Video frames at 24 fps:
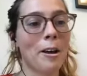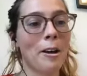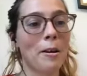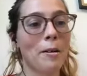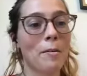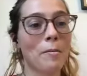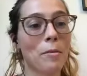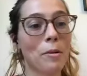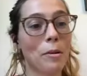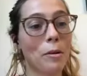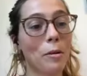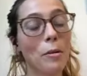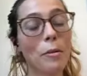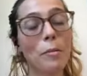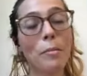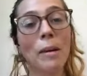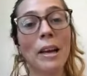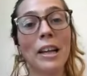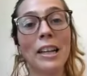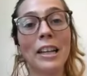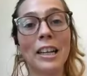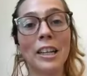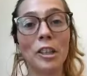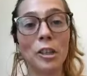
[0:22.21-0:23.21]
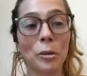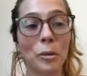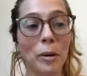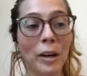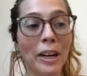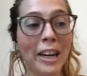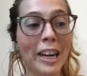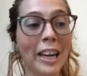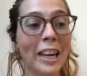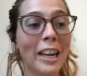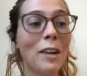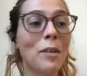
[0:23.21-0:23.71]
recruitment and
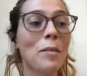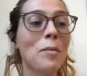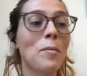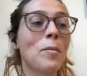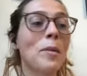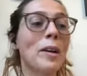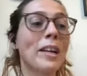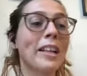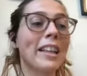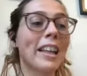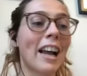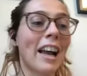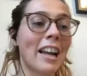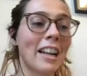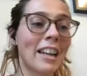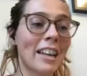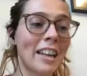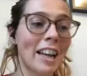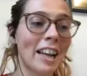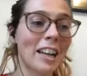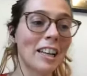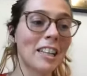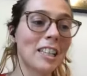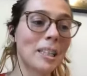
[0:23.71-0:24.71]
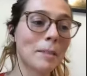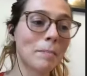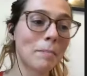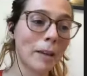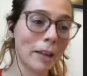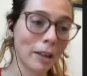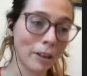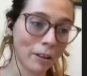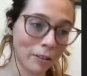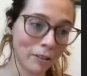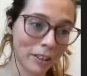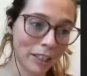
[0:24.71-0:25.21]
training with Ania
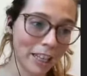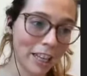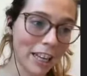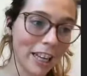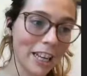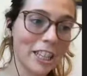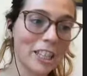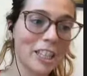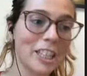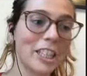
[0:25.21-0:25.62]
Szpakowski.